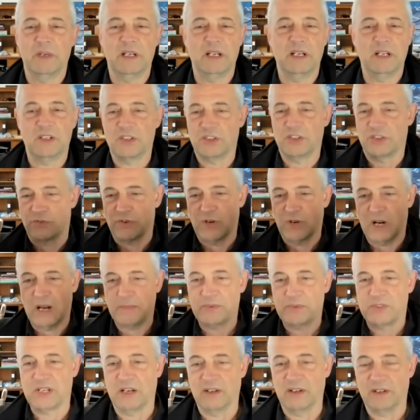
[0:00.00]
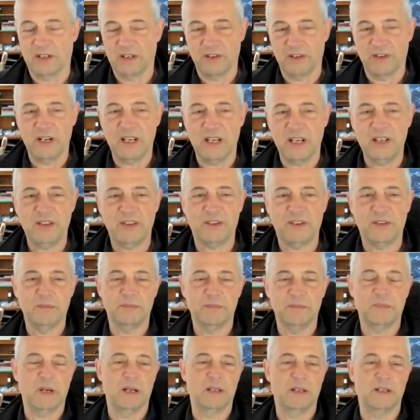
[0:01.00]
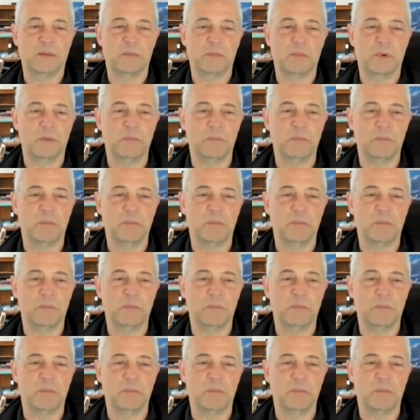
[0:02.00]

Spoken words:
and it just drops down underneath a number